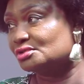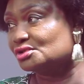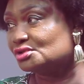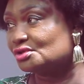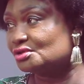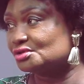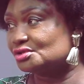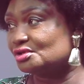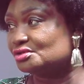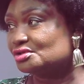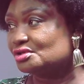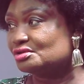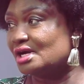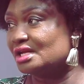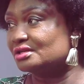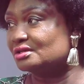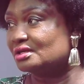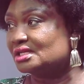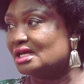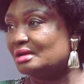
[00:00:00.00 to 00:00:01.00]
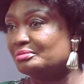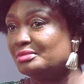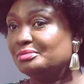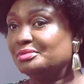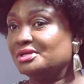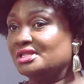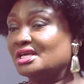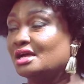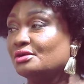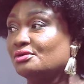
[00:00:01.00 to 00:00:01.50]
so-so-so and all that.
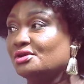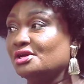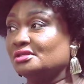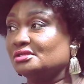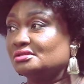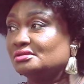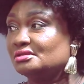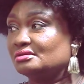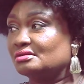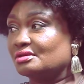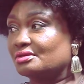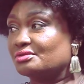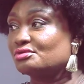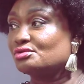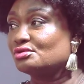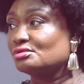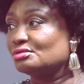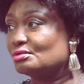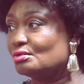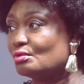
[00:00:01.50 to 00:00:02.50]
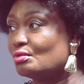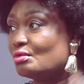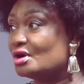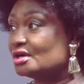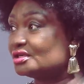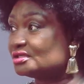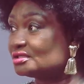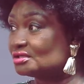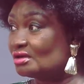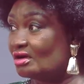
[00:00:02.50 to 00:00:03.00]
Maybe they are going through
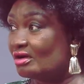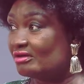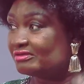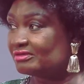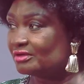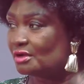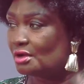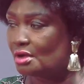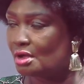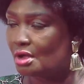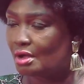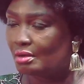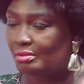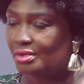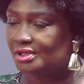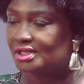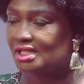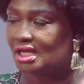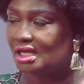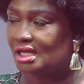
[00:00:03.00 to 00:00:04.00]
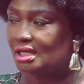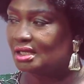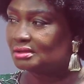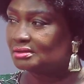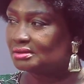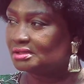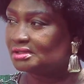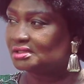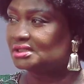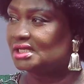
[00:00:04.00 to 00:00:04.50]
worse stuff, but they
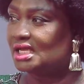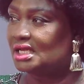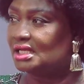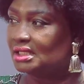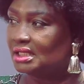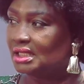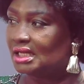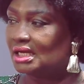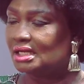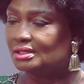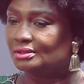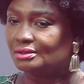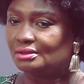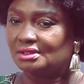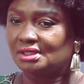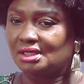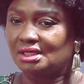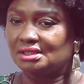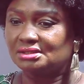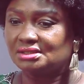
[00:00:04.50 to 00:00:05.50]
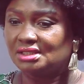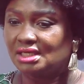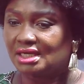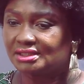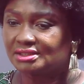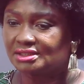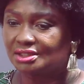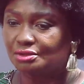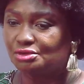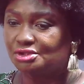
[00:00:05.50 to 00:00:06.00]
are staying there and all that.
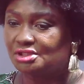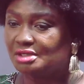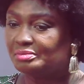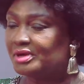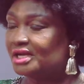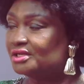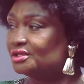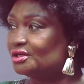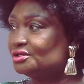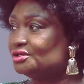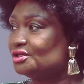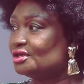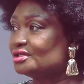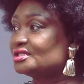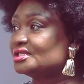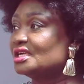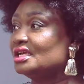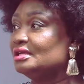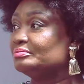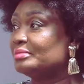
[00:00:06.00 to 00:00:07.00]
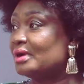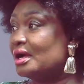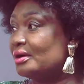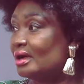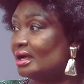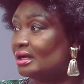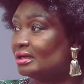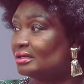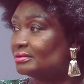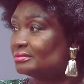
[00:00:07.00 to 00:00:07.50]
Yes, it would depend on your staying
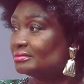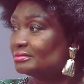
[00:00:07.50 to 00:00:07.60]
power,